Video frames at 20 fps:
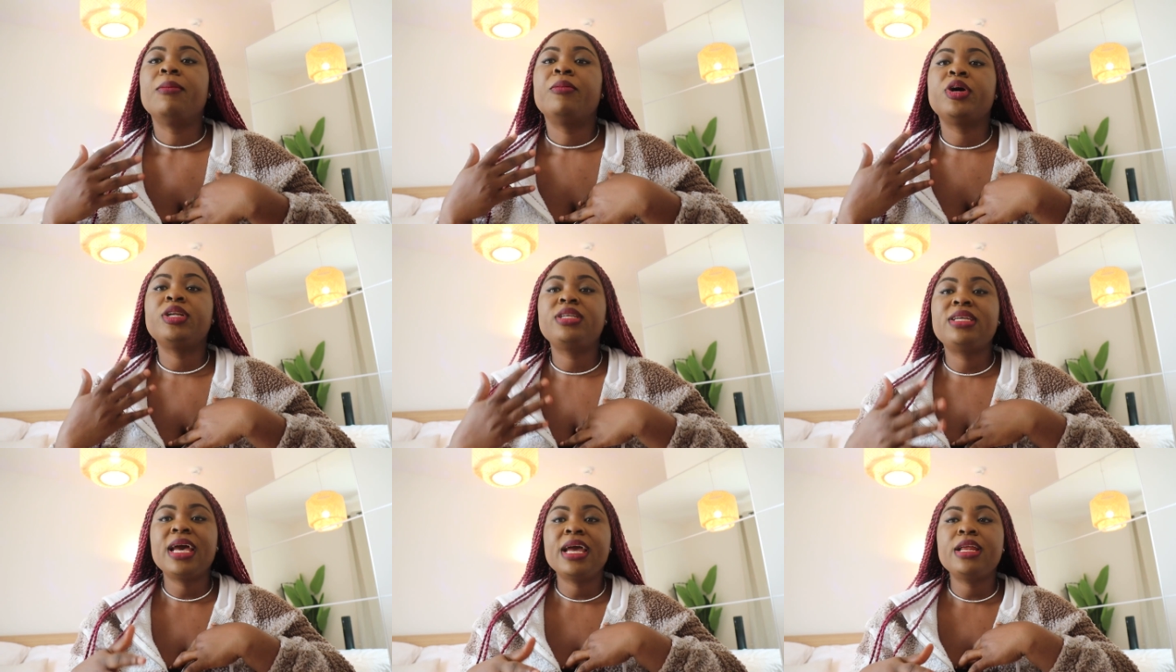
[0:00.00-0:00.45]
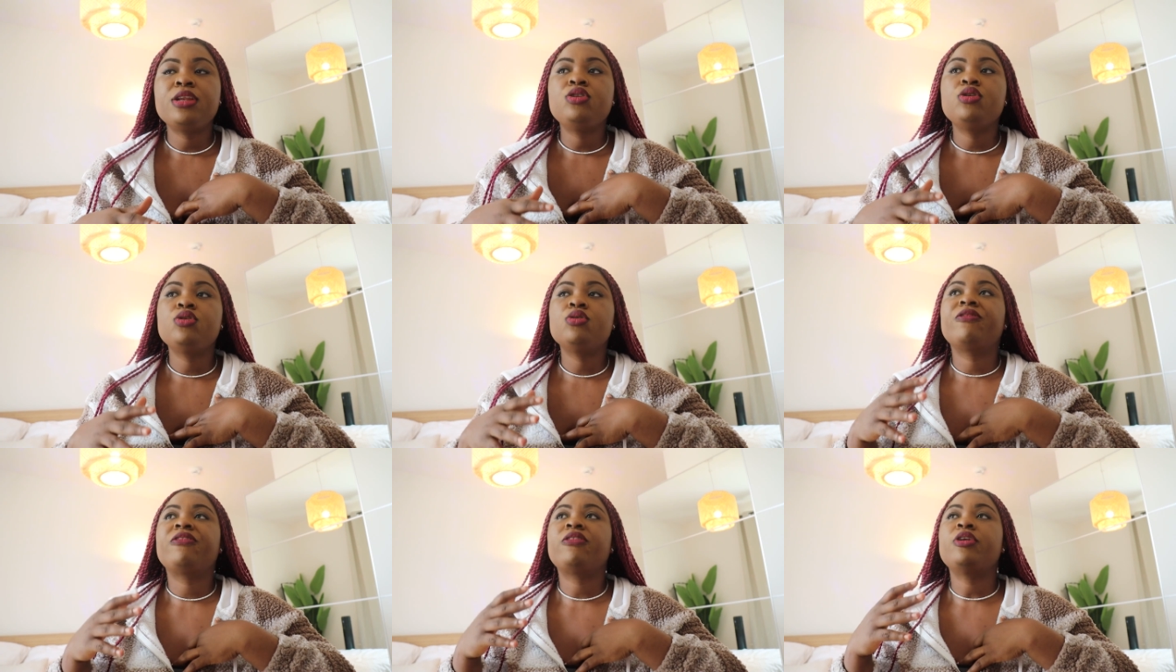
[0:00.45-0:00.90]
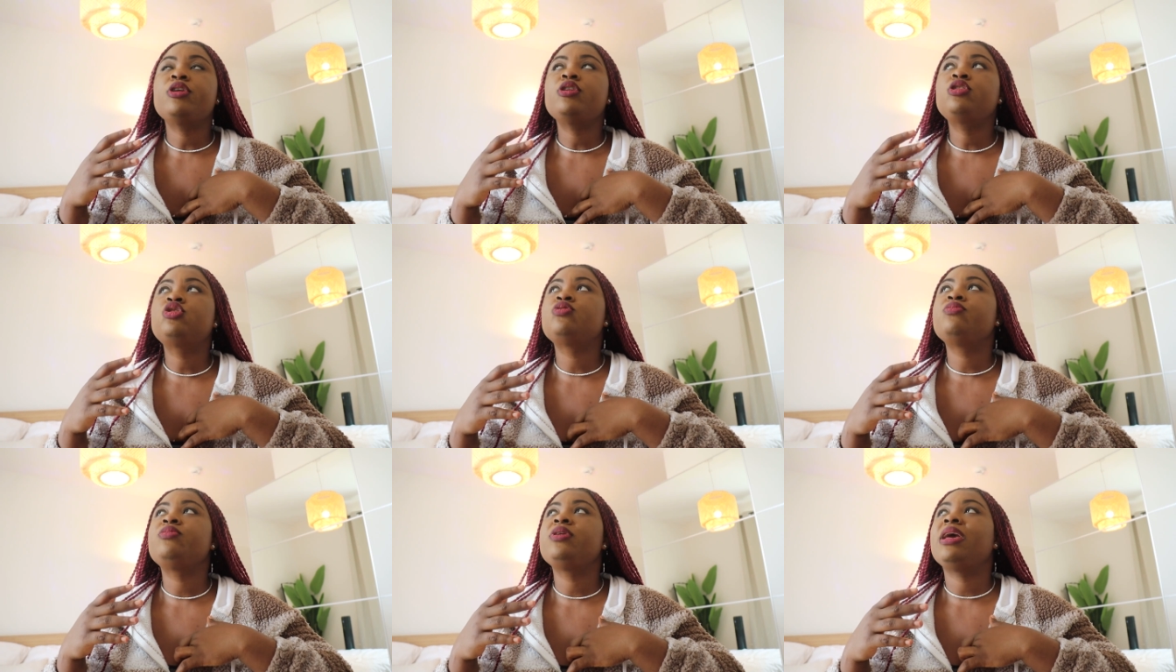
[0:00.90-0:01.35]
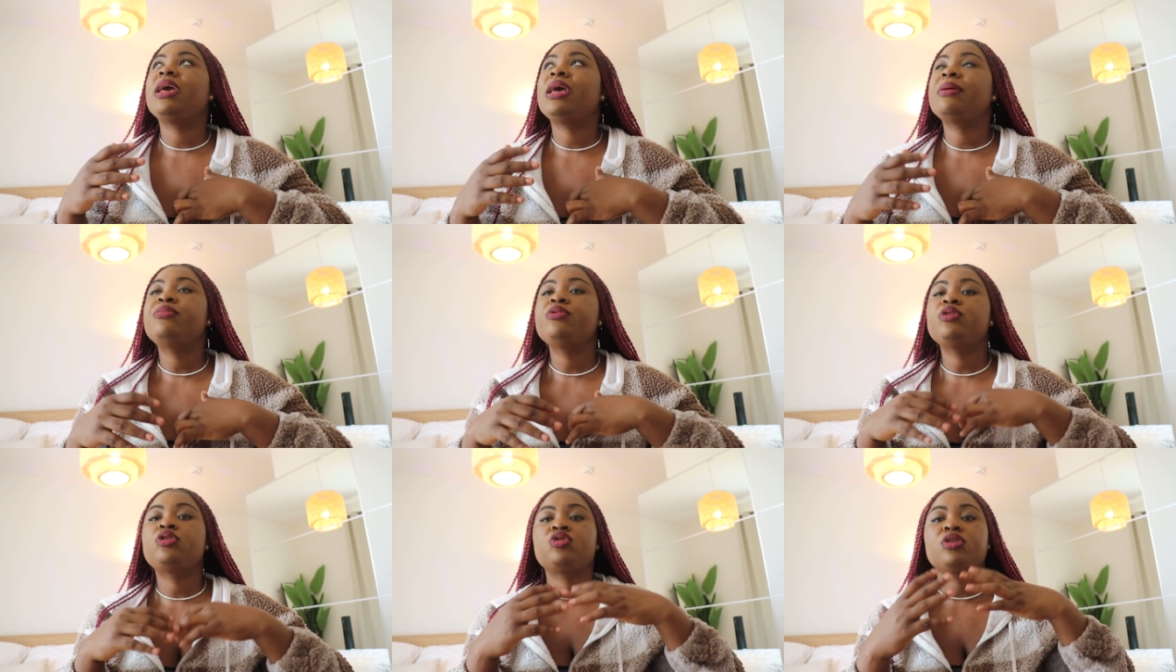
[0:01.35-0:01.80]
But then for you to be
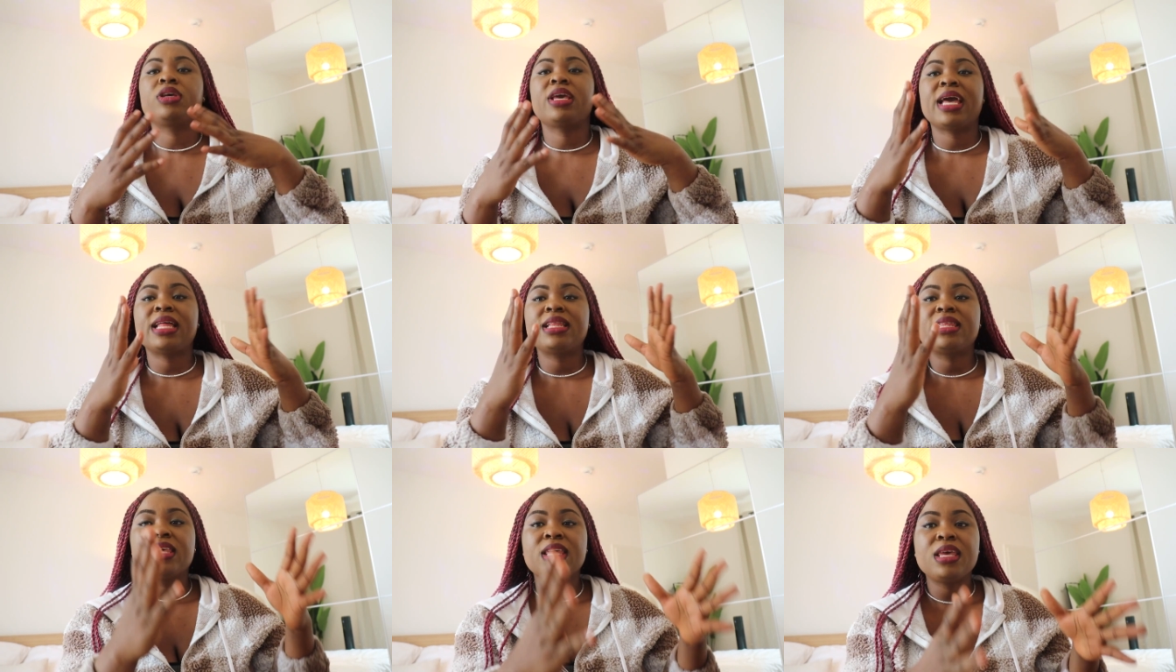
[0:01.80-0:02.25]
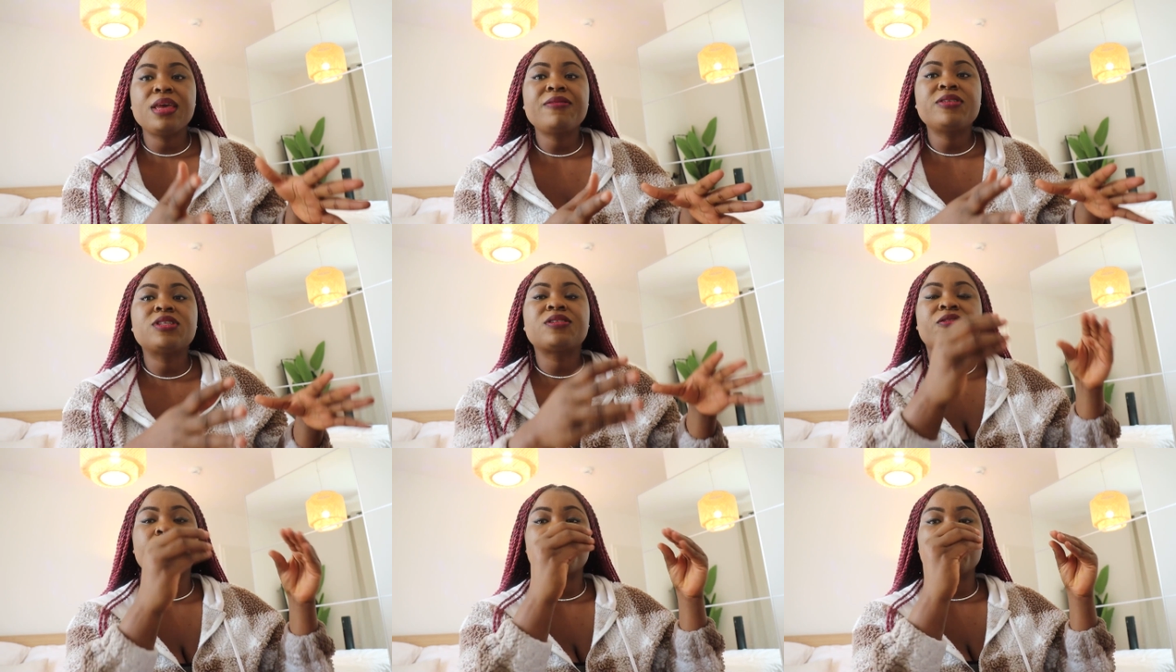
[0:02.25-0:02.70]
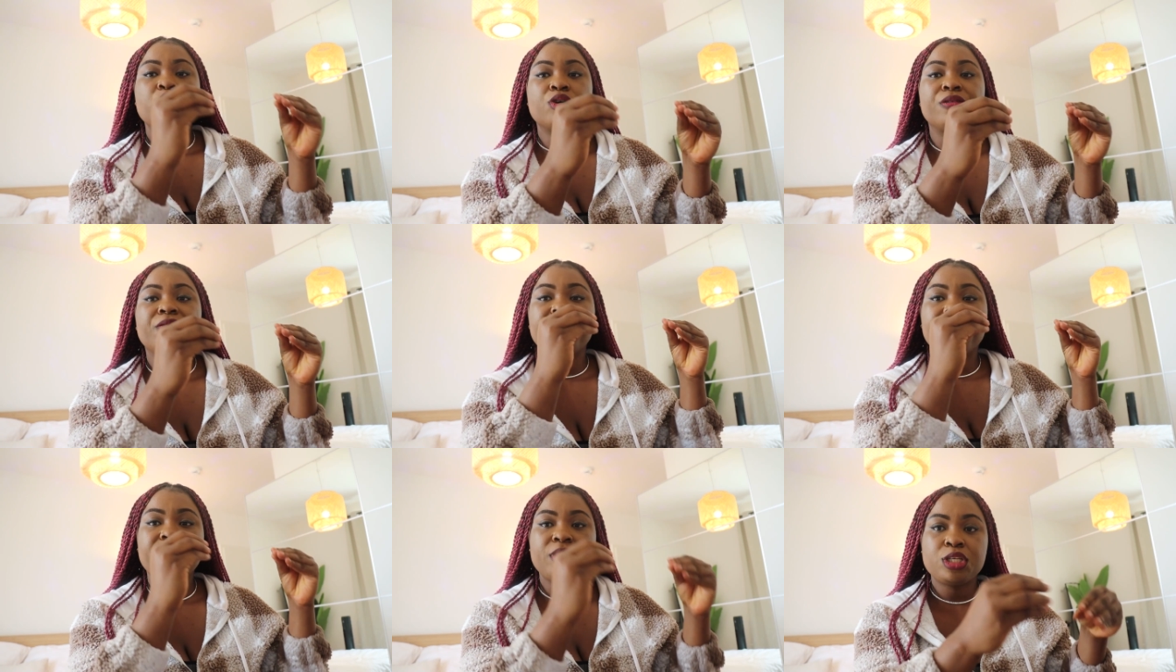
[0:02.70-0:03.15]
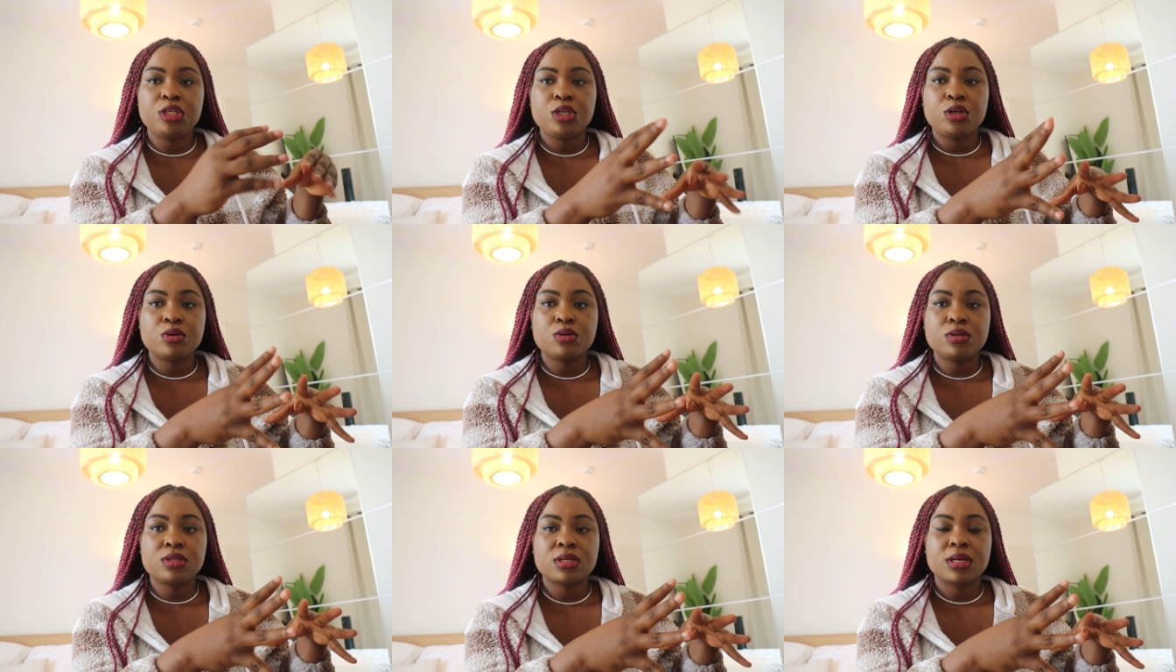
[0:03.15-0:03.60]
able to get gifts from your
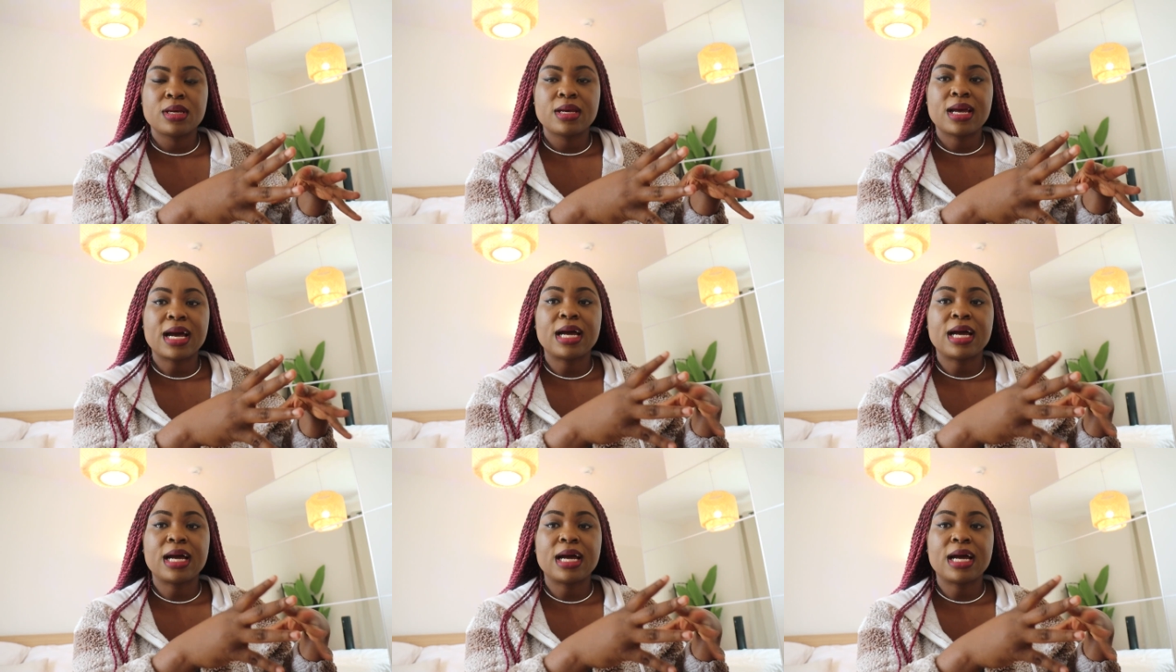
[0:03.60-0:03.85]
videos,